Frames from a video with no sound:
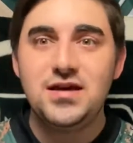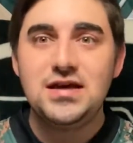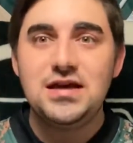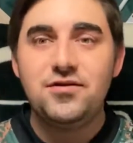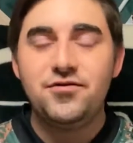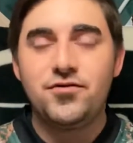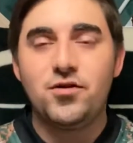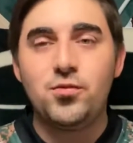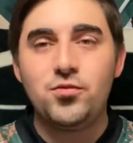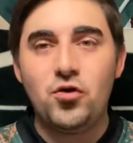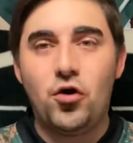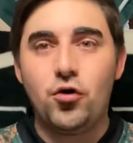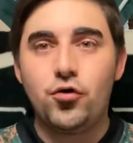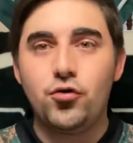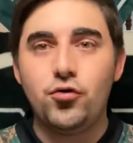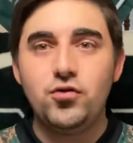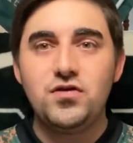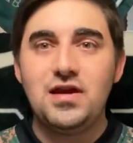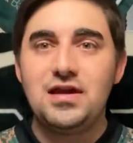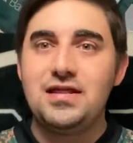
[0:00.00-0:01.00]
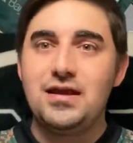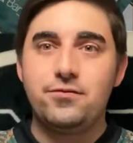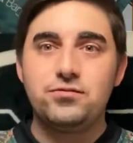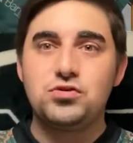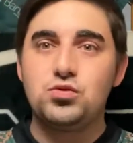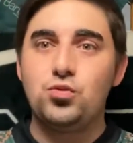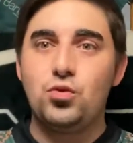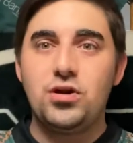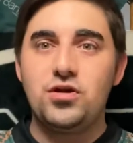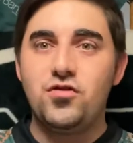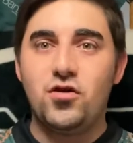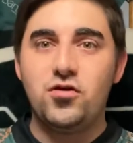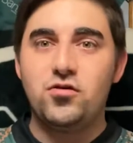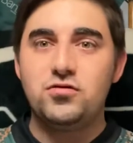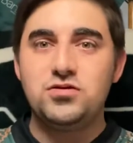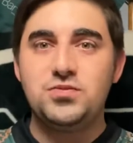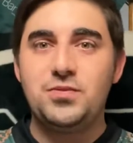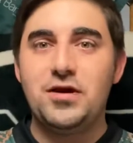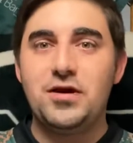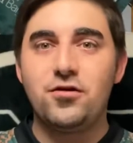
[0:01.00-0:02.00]
from Darnold, and that was one of
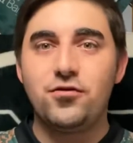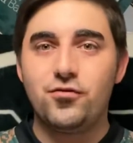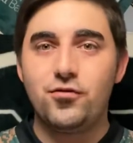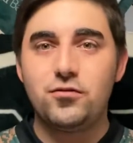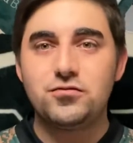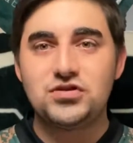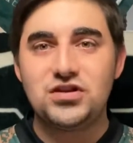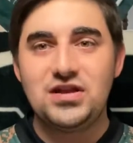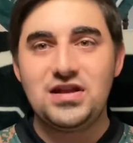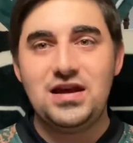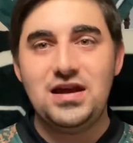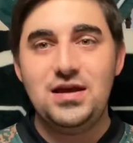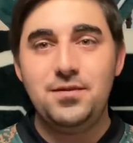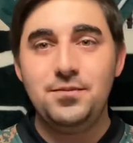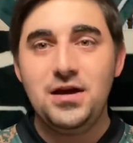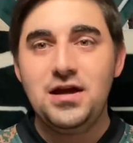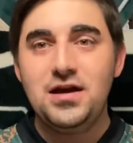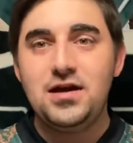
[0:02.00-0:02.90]
Darnold's better throws of the game.